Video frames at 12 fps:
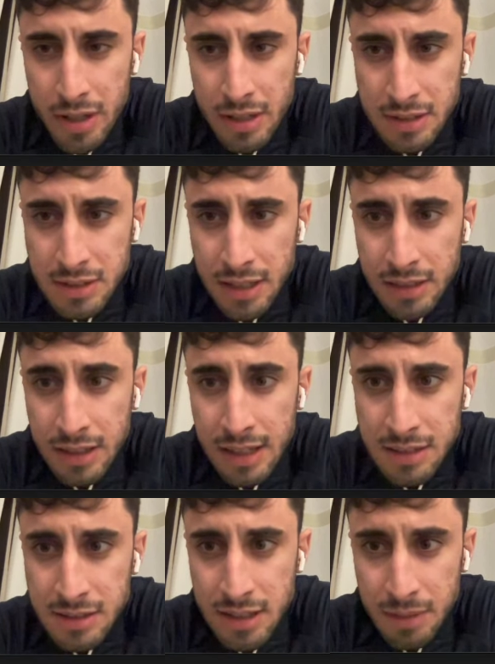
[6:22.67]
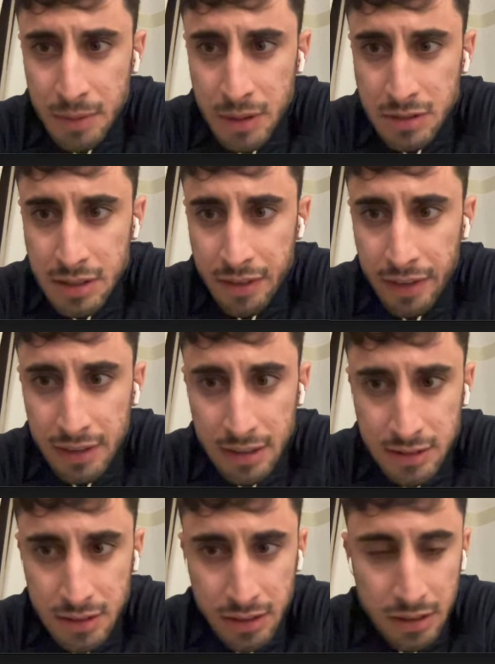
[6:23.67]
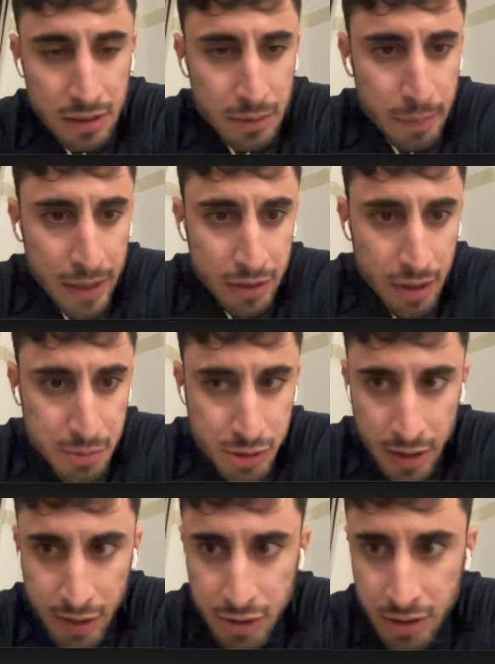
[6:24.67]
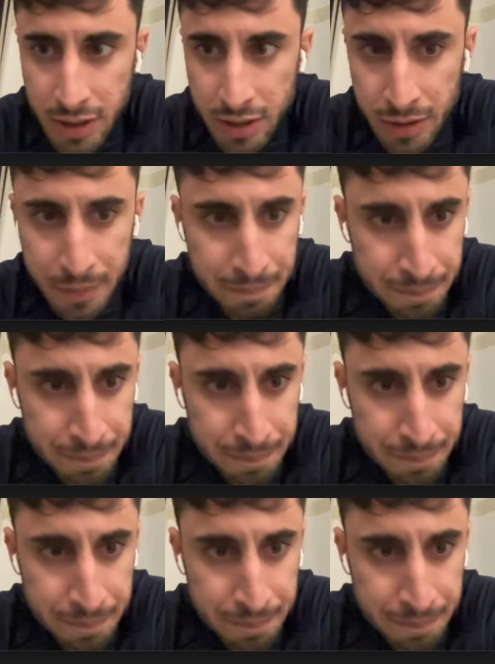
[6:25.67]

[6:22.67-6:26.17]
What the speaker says: decided against that because I think that's the better abstraction here.